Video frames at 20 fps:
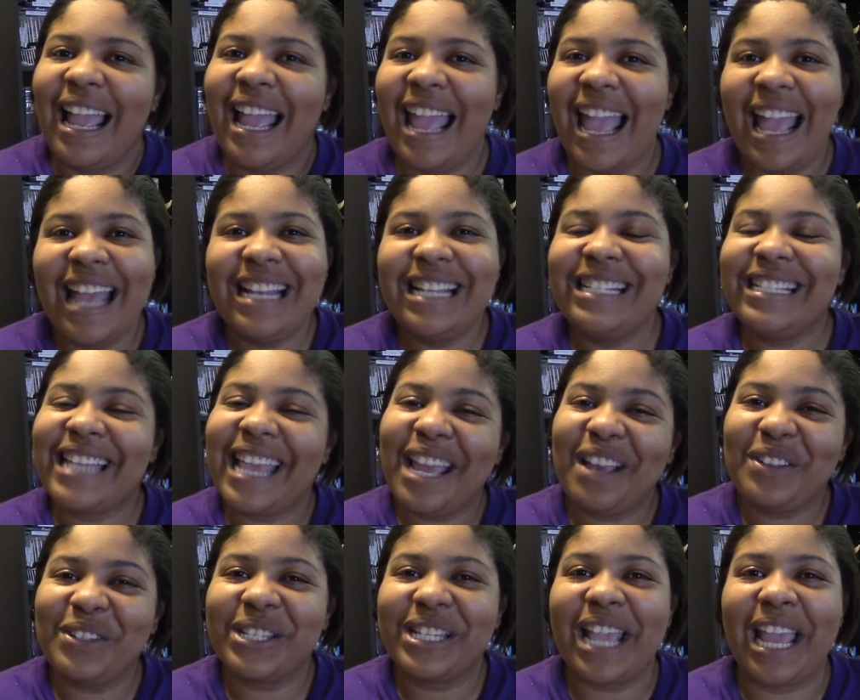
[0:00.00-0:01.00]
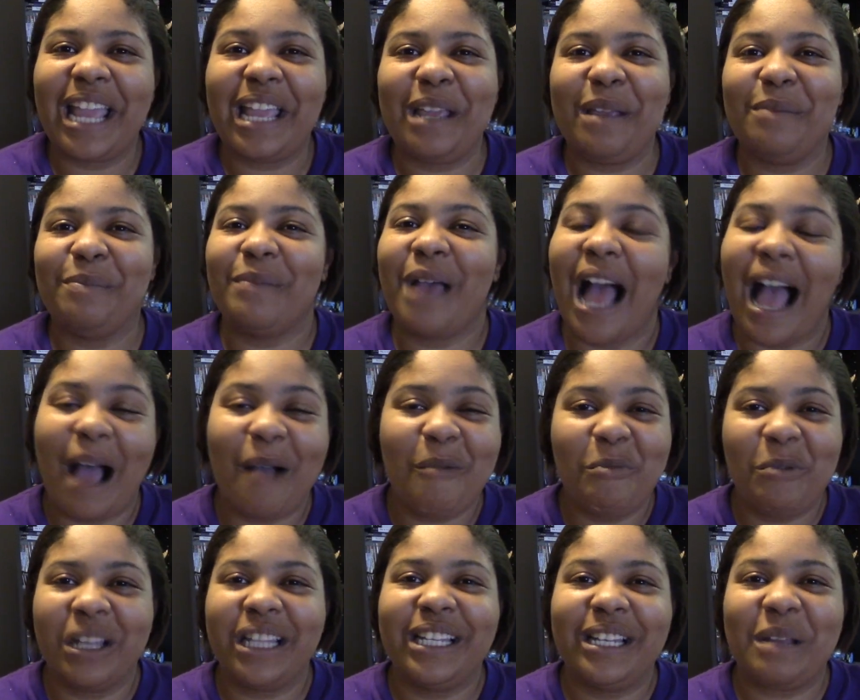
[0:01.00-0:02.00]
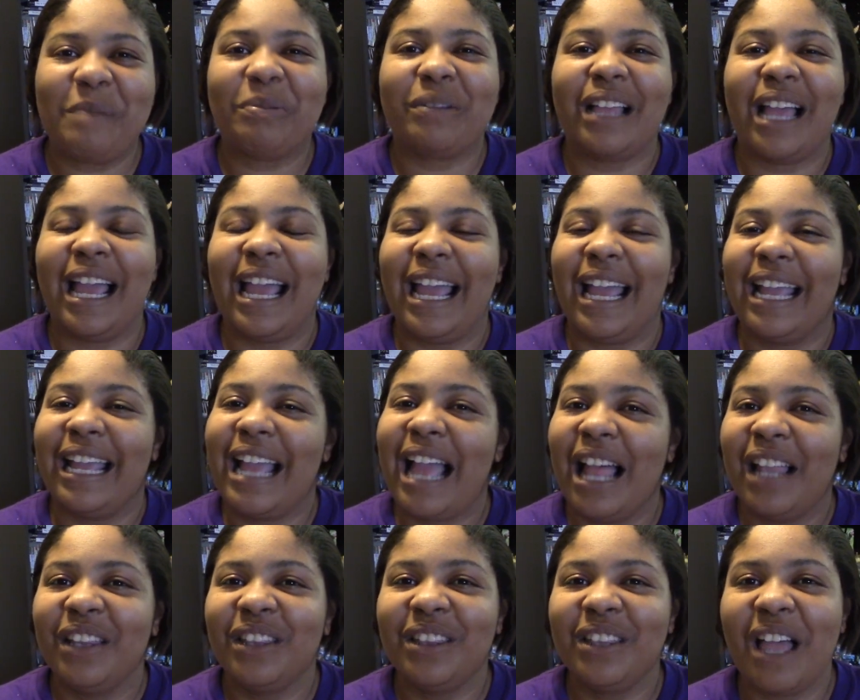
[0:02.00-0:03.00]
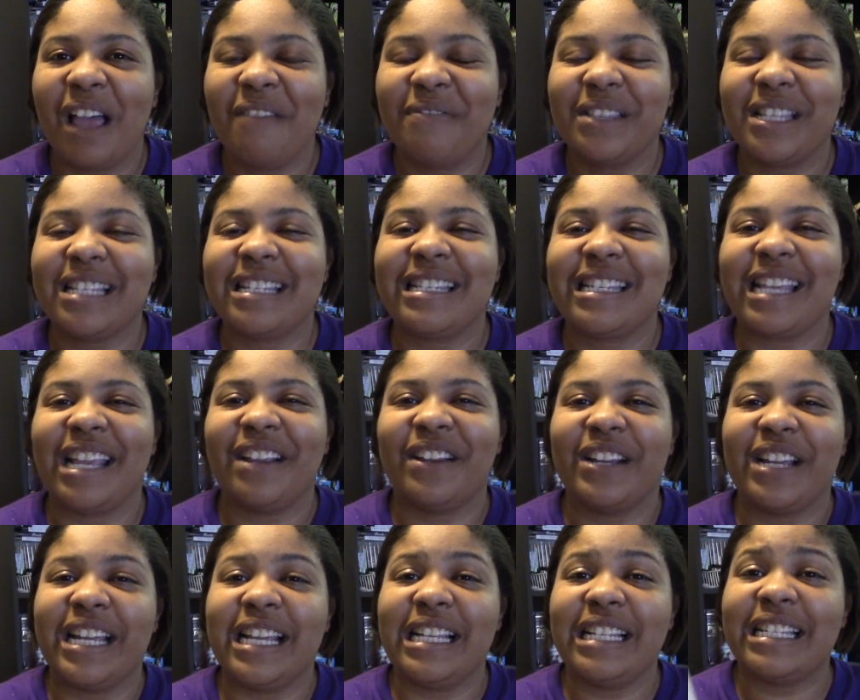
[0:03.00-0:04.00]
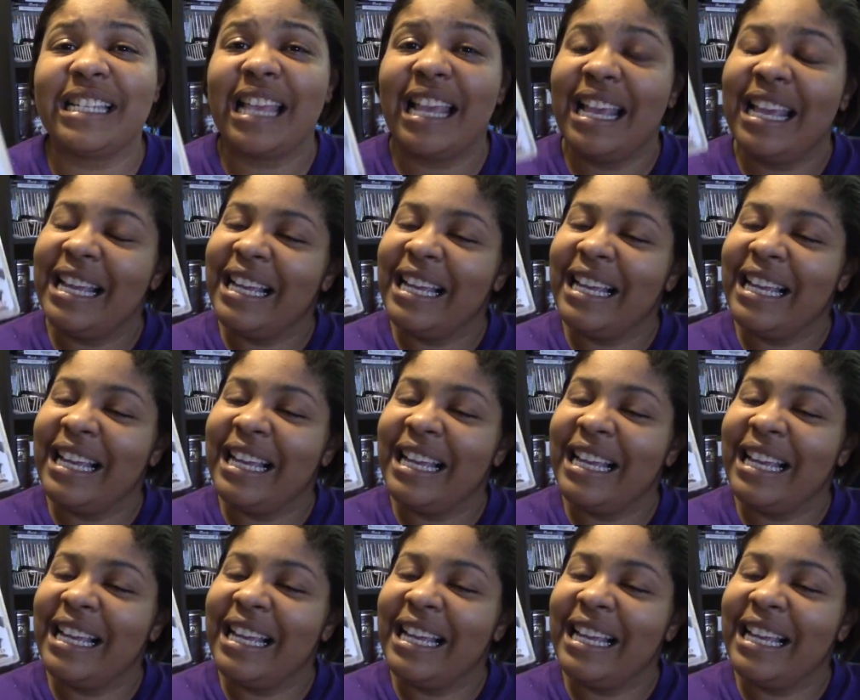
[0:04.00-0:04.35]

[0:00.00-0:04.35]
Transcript: any Tales game I'm willing to play. Love this series.